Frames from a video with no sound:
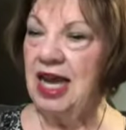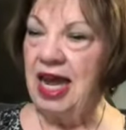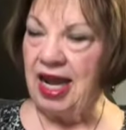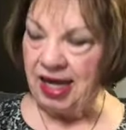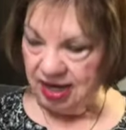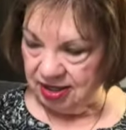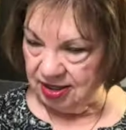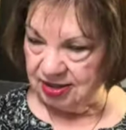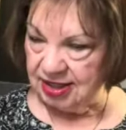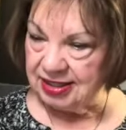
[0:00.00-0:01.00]
And
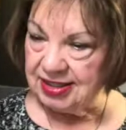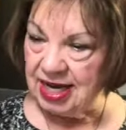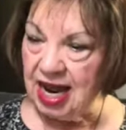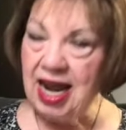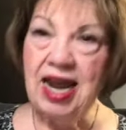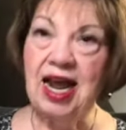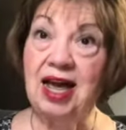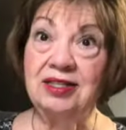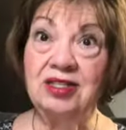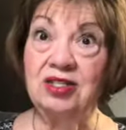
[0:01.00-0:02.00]
today
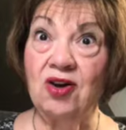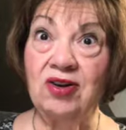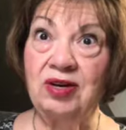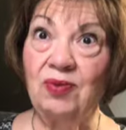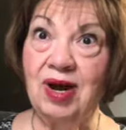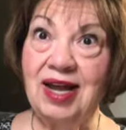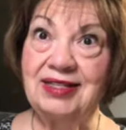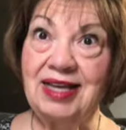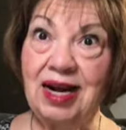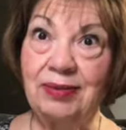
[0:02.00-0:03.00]
I started what I
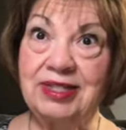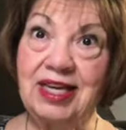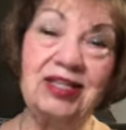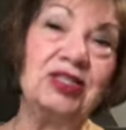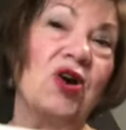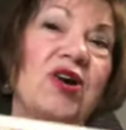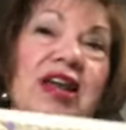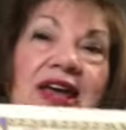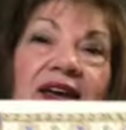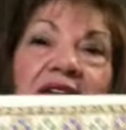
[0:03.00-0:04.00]
said I was going to start
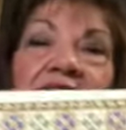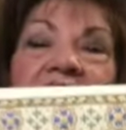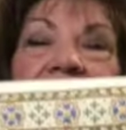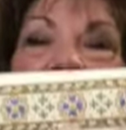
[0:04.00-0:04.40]
next.